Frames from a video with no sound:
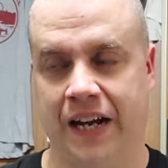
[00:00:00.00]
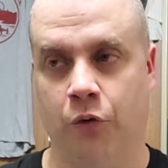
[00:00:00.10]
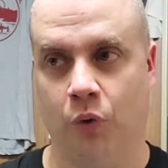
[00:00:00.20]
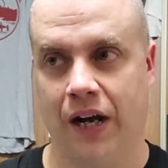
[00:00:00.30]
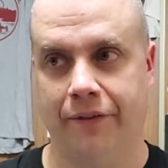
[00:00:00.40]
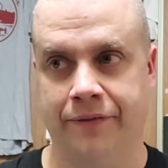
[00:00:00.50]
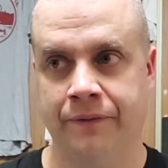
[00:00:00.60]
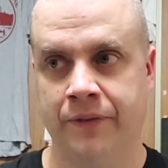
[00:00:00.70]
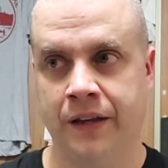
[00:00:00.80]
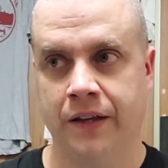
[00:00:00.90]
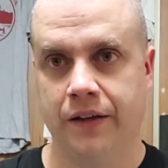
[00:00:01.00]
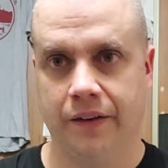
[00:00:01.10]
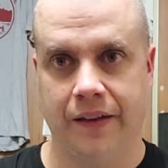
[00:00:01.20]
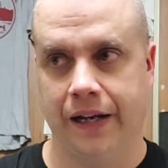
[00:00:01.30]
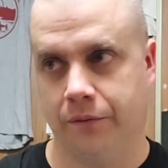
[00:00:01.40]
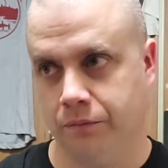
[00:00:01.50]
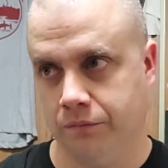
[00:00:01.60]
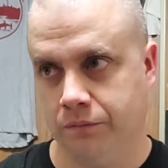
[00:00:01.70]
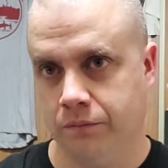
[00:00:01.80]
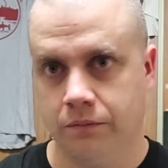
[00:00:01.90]
had a wife that
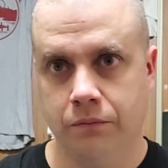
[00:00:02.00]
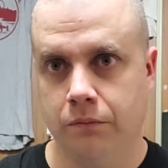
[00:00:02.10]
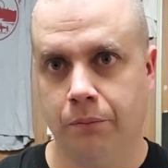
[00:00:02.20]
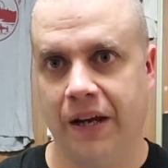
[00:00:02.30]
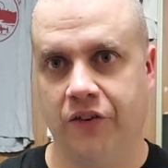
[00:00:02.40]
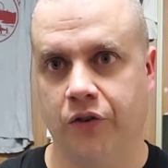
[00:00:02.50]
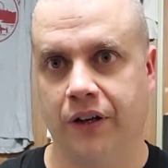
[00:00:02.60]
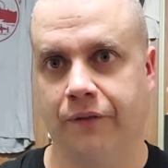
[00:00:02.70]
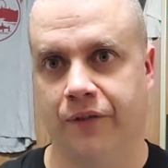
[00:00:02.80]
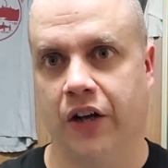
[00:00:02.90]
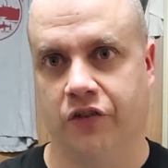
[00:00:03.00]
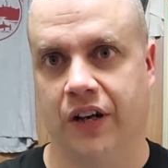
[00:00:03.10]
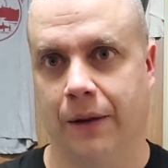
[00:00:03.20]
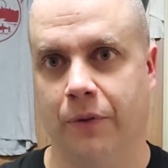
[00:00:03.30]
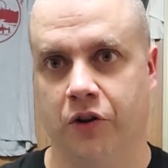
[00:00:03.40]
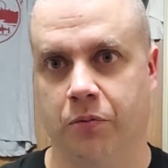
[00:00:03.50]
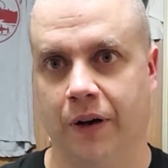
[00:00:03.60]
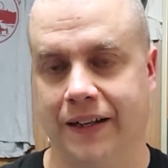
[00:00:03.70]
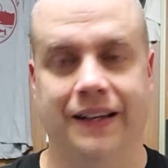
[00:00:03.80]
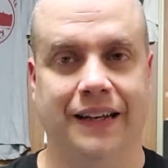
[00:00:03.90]
basically confessed at eight months
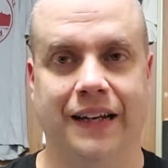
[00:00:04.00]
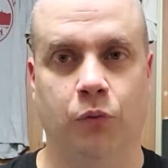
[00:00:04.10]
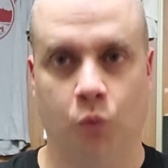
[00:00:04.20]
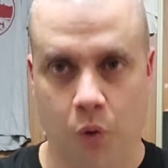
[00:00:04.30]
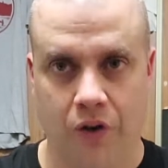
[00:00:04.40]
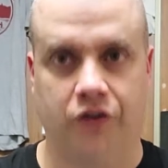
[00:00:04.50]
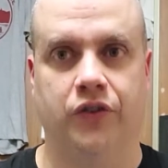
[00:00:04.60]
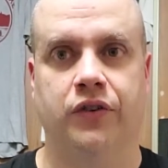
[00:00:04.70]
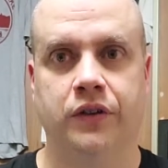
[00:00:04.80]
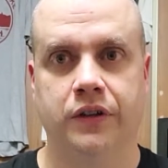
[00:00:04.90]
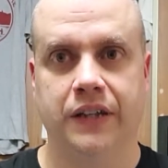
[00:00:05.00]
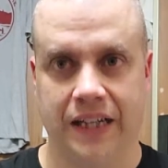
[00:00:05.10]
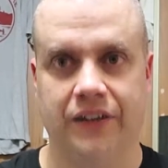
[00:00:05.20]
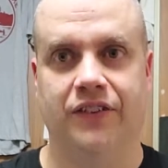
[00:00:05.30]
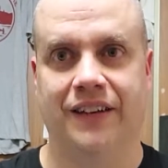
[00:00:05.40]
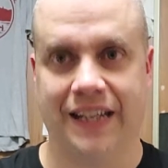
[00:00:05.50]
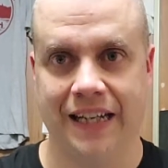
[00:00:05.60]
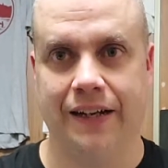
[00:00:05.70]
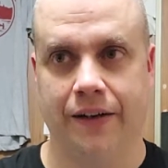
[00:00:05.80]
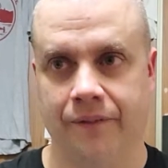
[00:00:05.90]
pregnant that it wasn't his
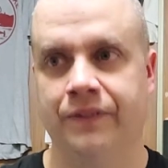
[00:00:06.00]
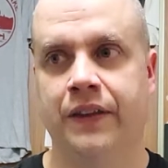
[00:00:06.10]
kid,